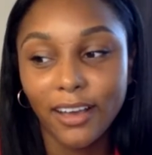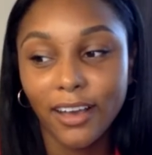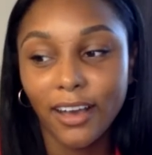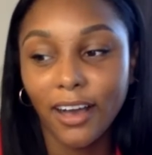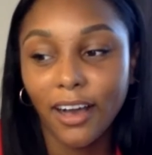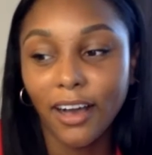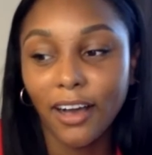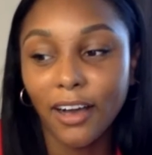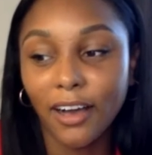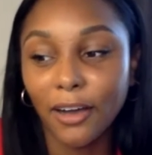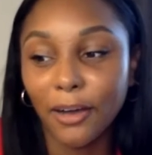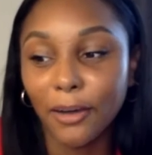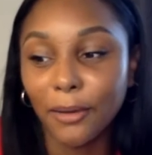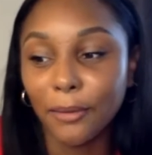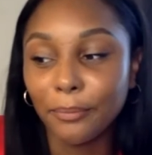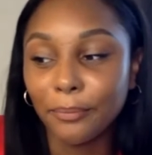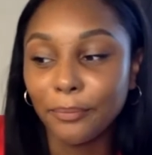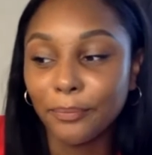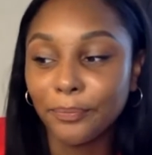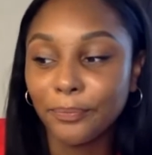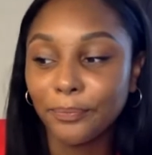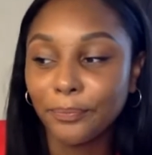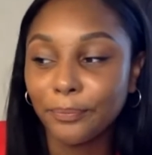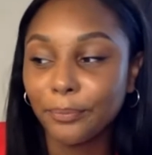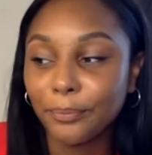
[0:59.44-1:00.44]
But
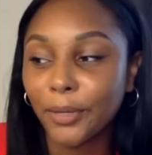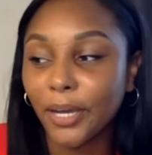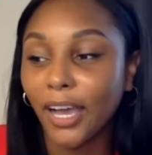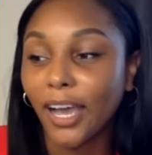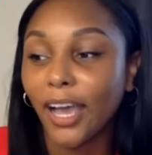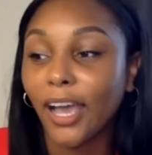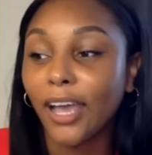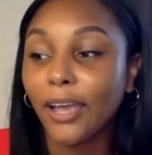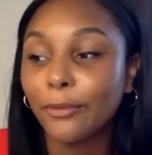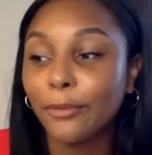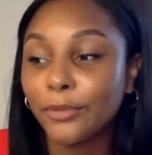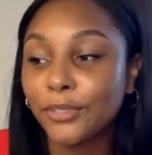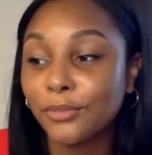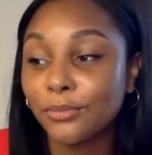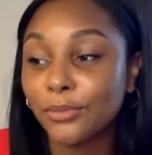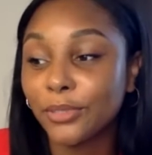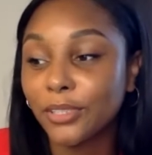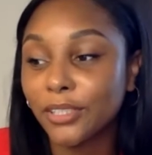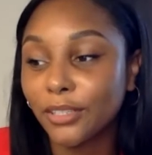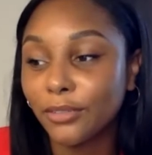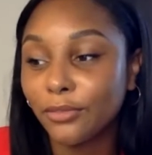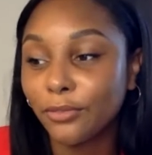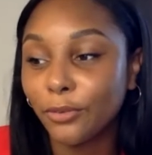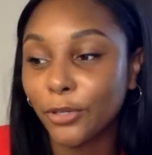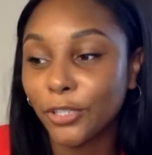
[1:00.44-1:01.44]
I was
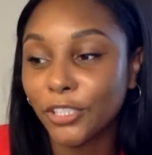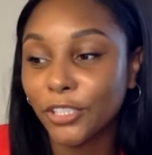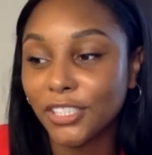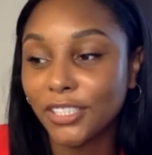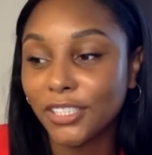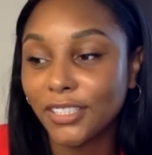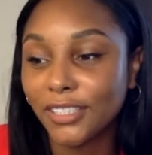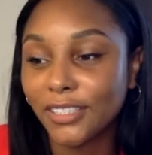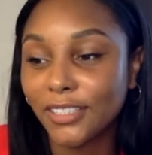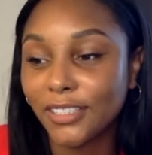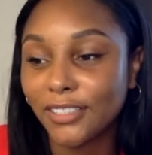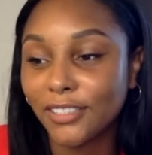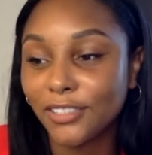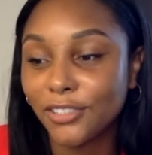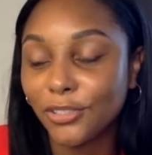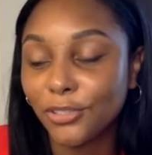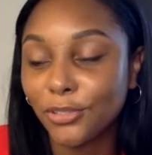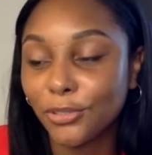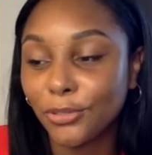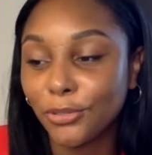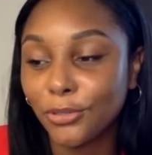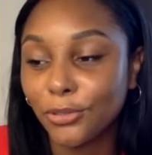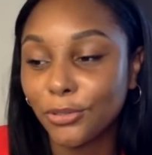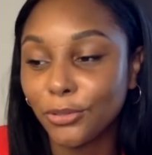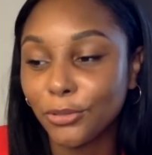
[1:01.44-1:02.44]
really fortunate
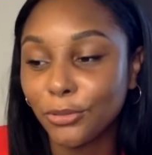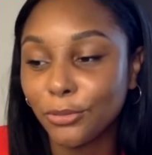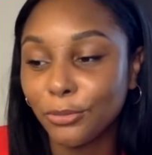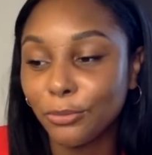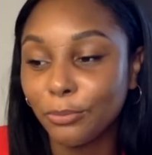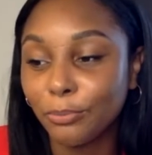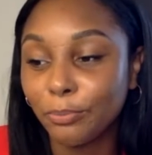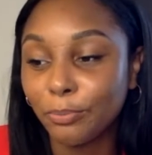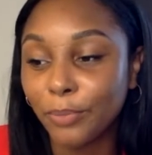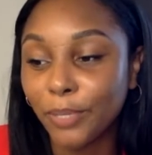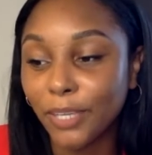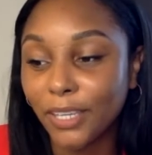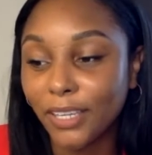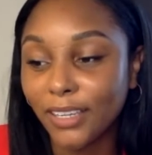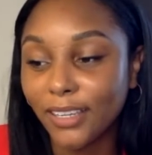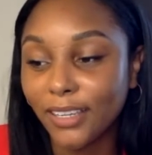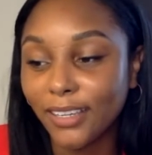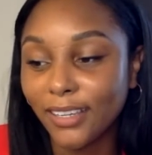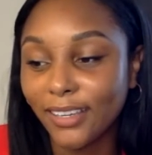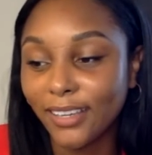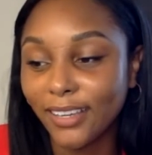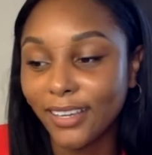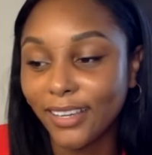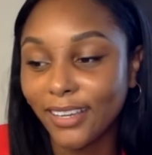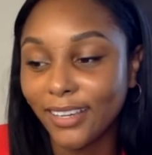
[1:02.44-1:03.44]
to
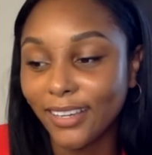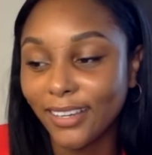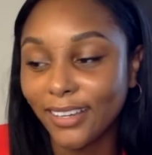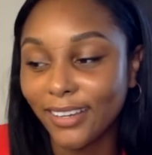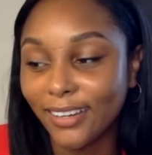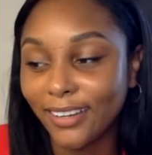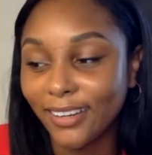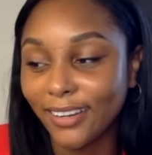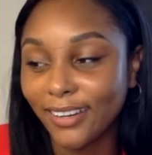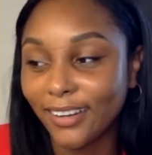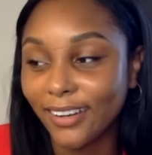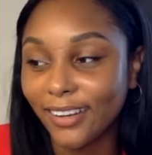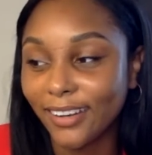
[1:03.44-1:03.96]
be in,